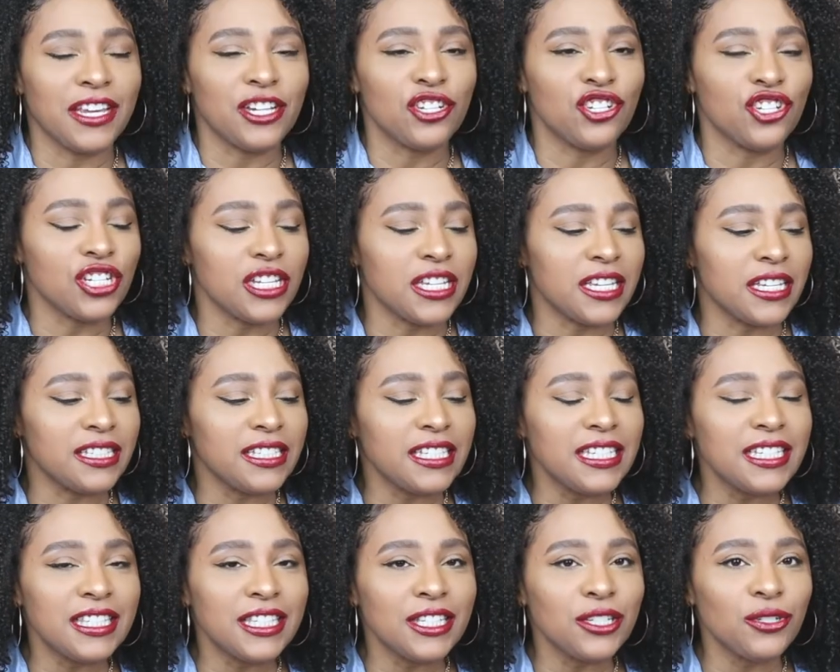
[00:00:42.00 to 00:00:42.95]
like chic
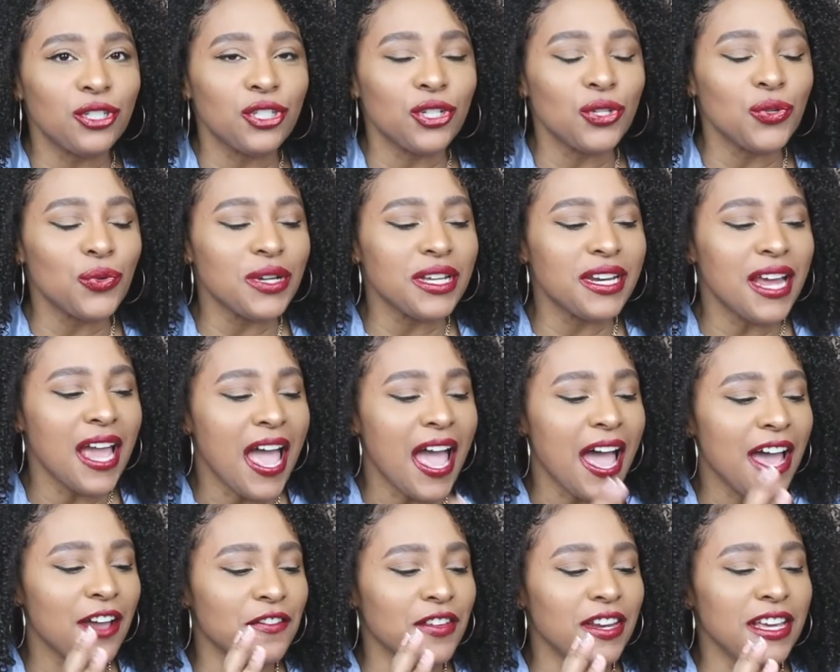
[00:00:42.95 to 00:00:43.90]
detail to it.
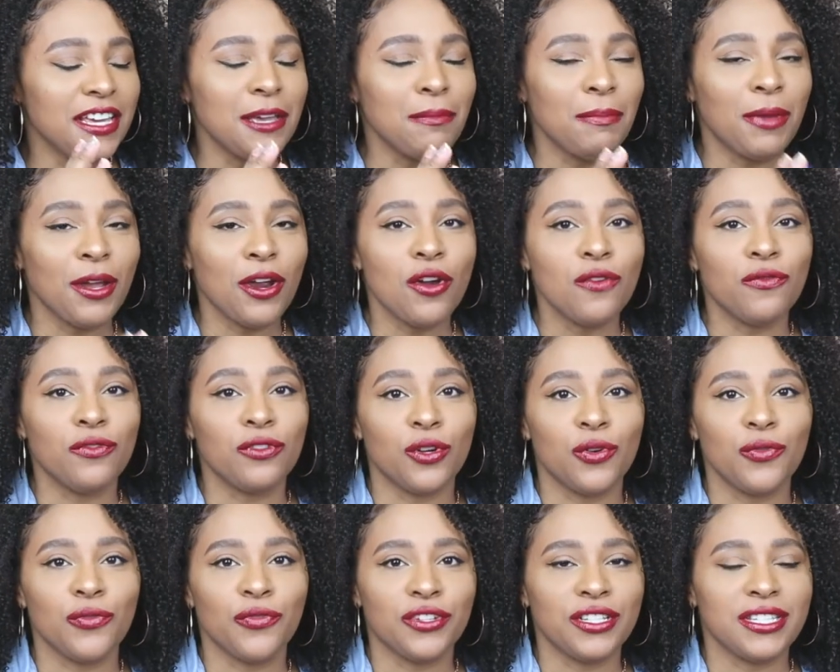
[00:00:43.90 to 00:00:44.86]
I feel like a pair of
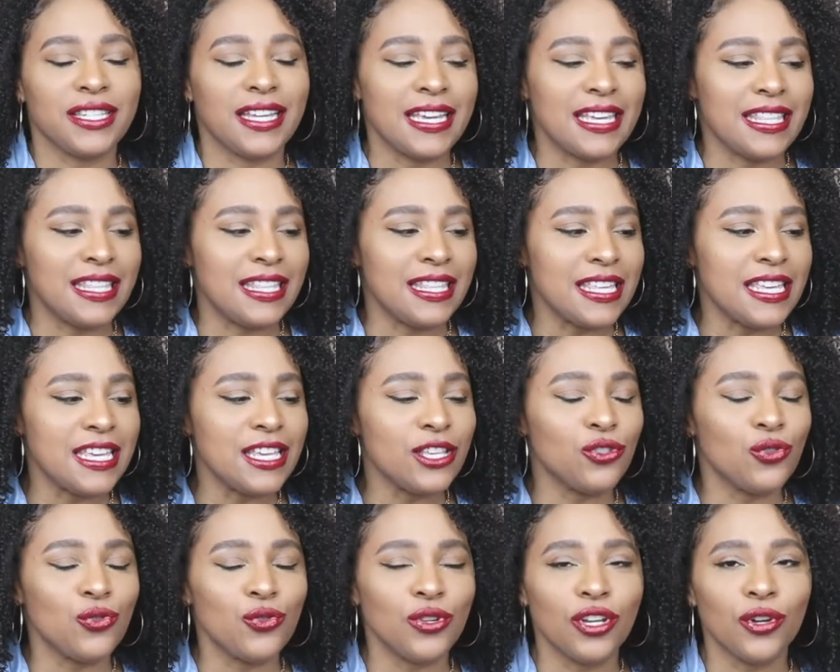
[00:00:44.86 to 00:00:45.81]
loafers like
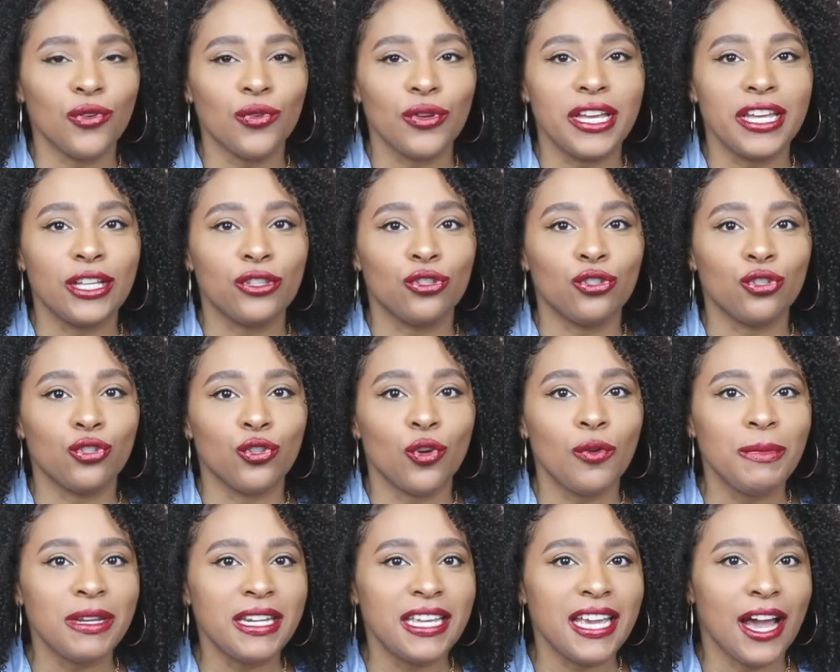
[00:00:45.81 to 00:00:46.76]
these, you can create
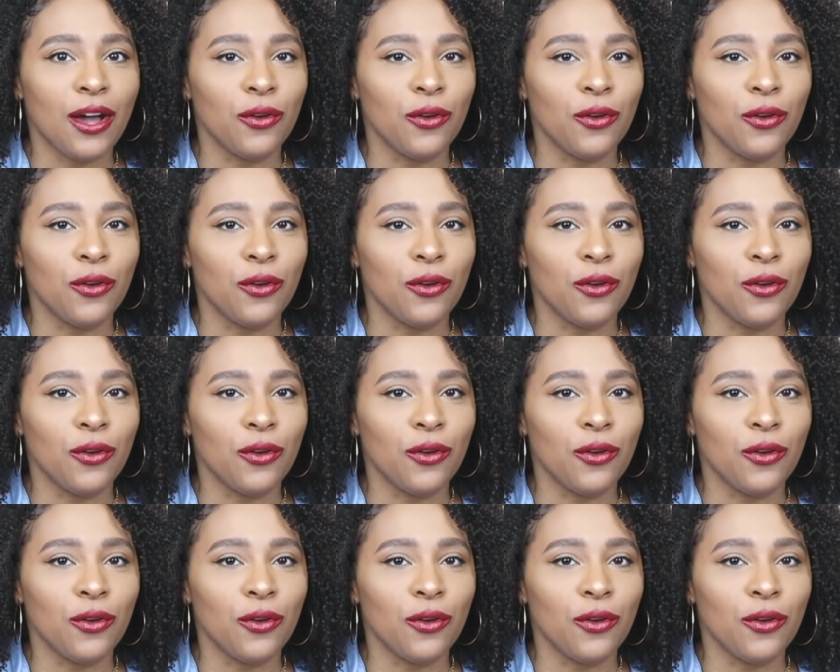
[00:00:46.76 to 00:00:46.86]
so many